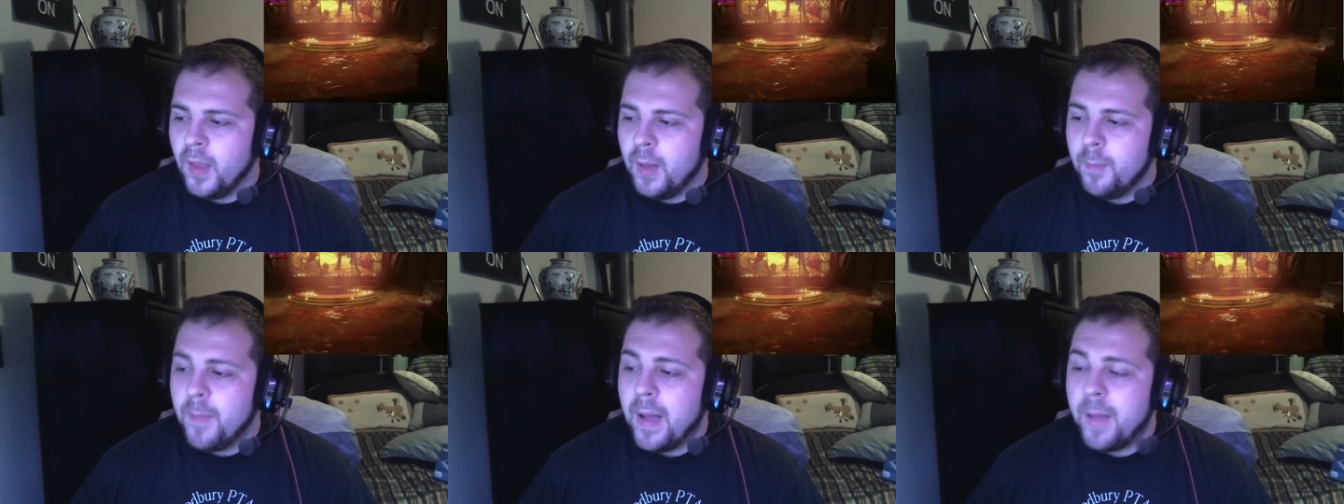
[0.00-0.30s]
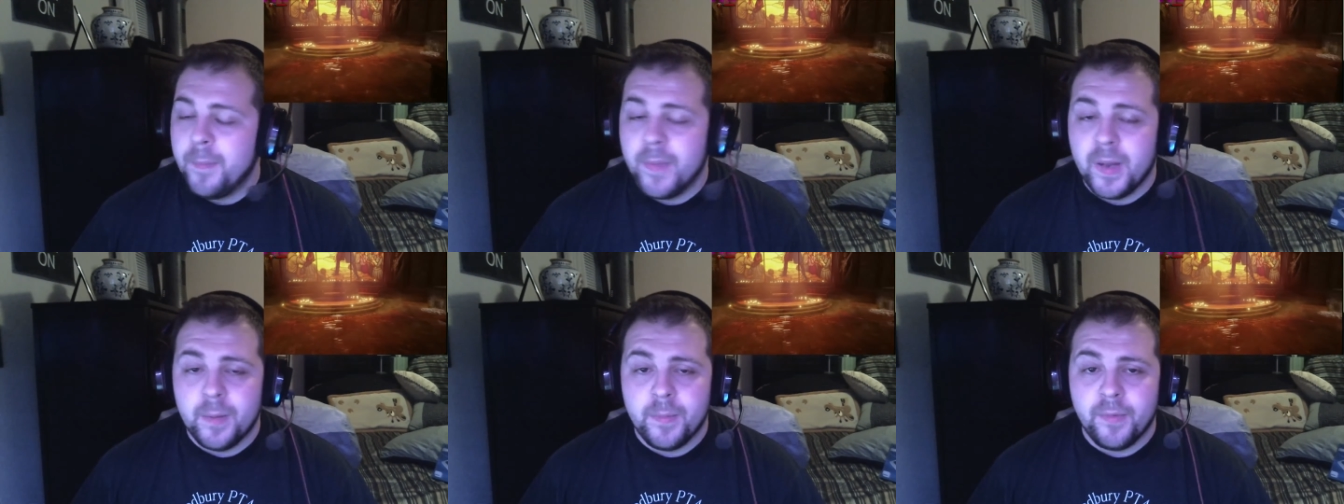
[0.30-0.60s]
my
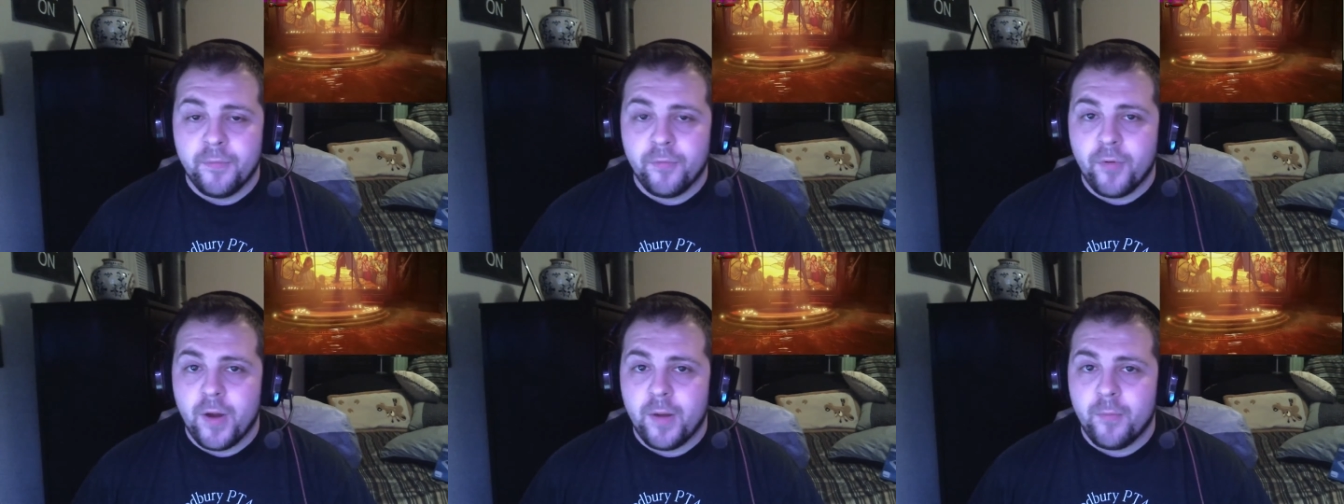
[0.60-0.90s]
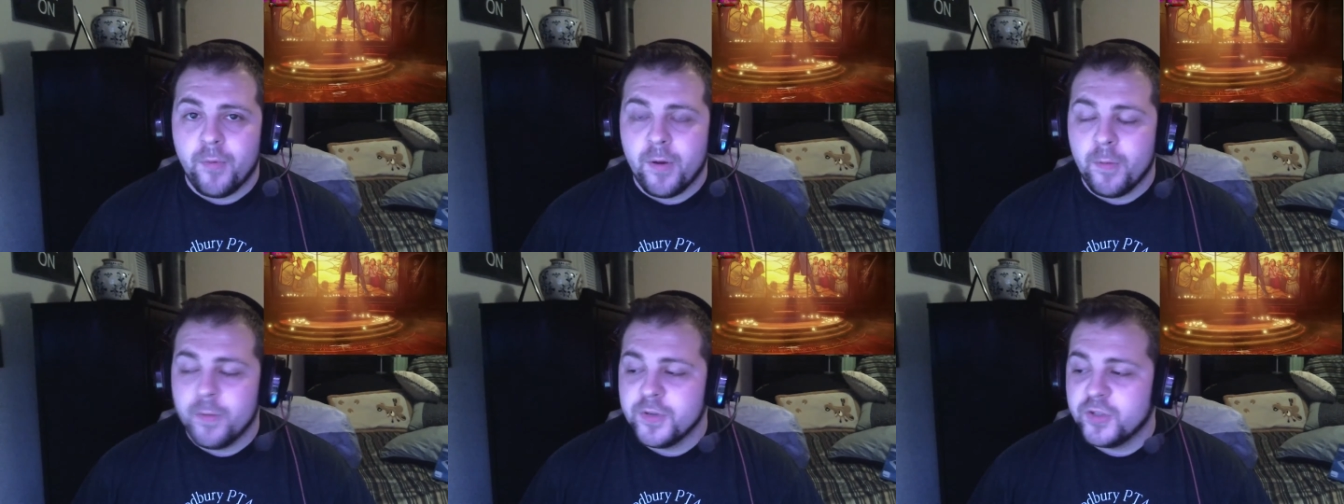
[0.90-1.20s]
minimum frame
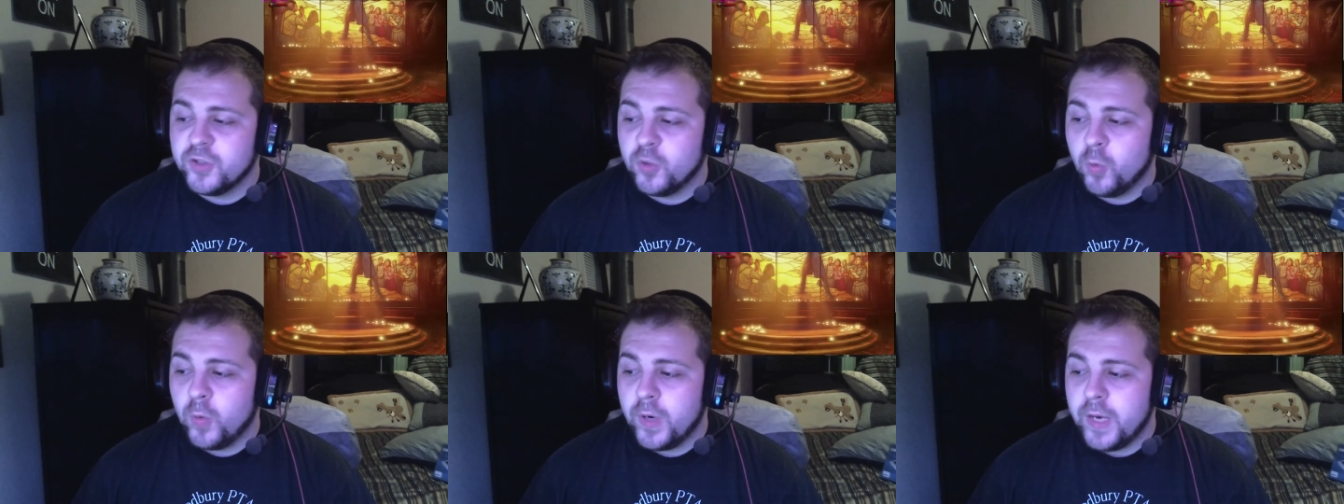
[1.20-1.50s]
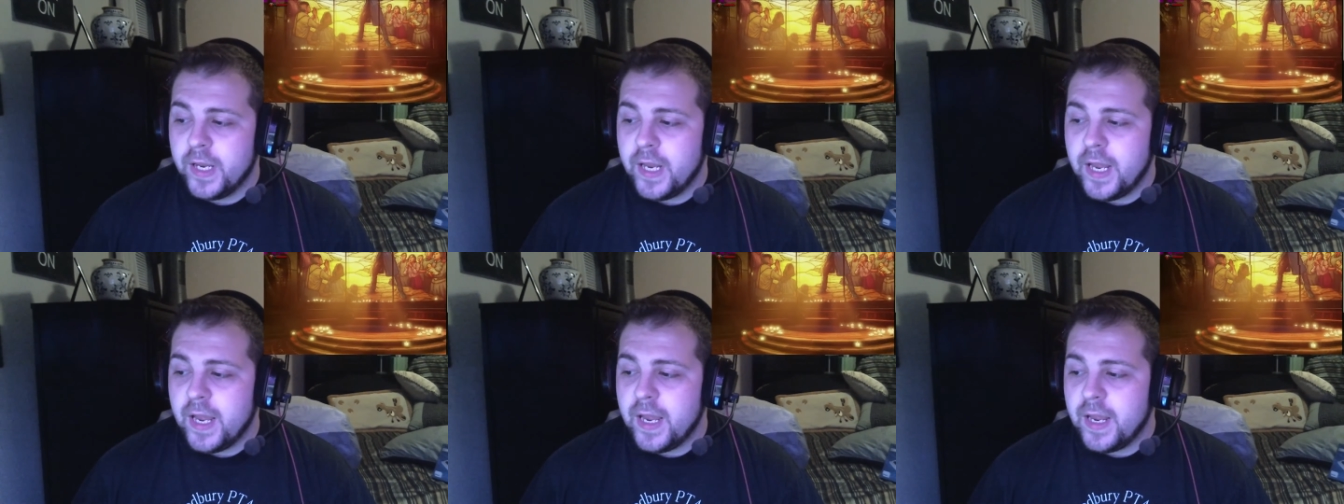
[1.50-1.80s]
rate was
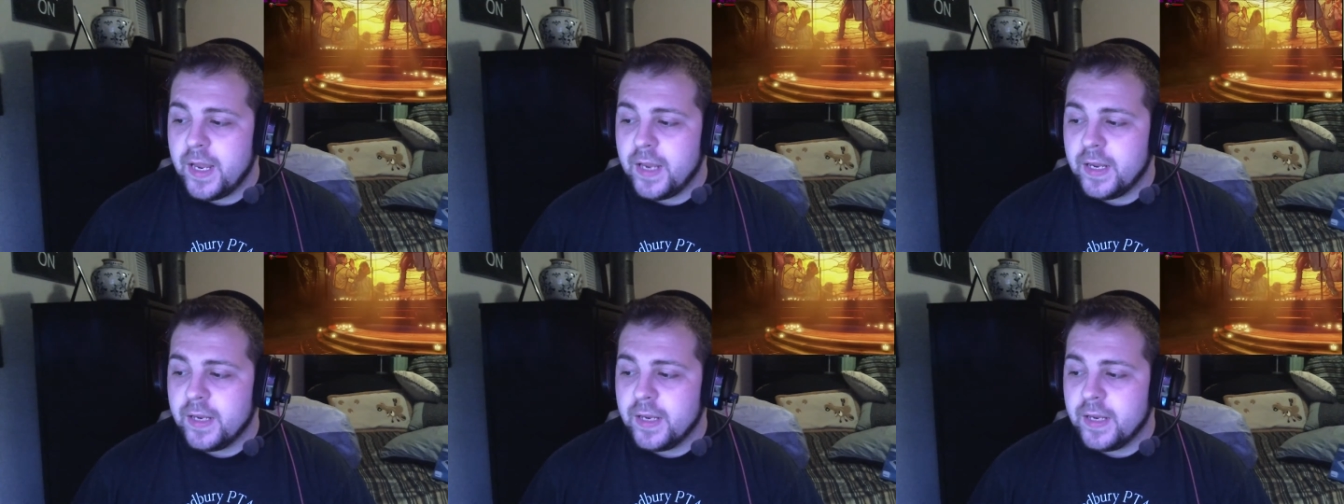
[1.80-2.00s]
28